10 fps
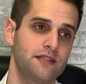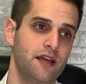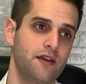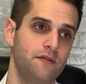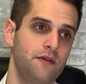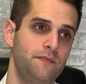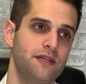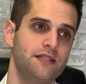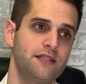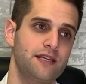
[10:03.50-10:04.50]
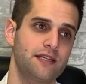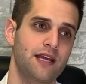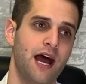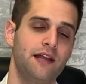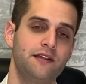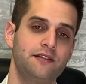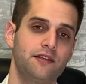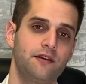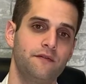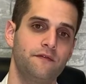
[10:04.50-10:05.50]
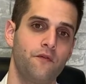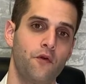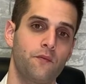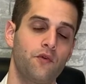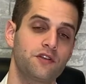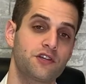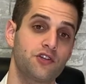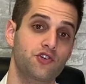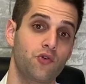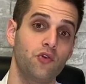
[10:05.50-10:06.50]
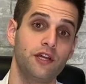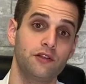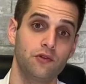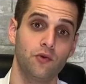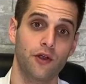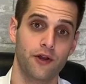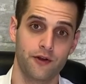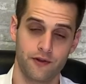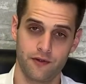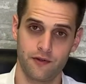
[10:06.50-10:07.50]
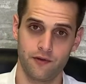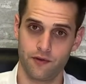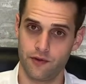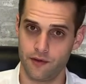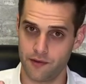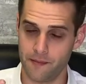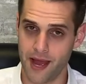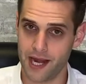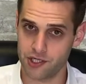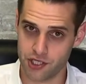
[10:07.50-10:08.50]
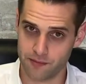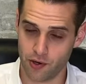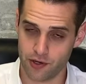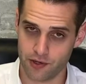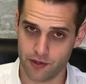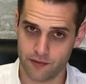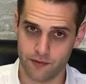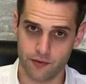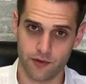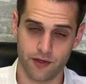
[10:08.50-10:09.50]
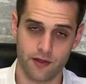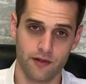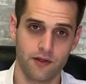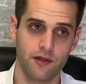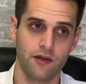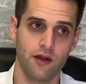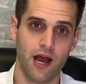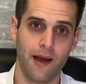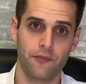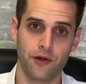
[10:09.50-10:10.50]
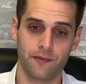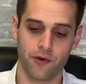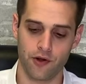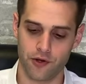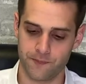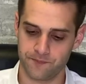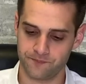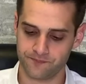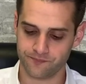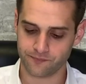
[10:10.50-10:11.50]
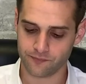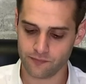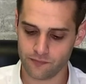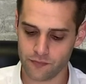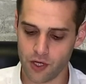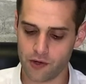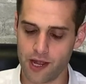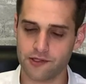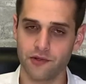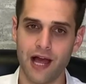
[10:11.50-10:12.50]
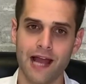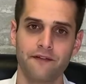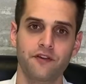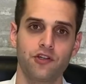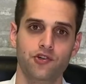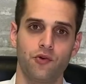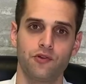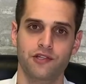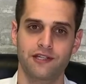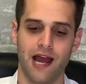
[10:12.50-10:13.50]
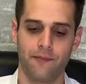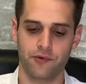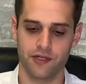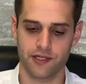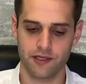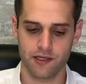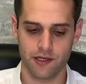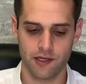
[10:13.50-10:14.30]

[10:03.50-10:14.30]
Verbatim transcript: the, the business has gotten into the form where it's controlling the lawyer or the, the managing partner or the operating partner. Okay, so lack of control is the top reason.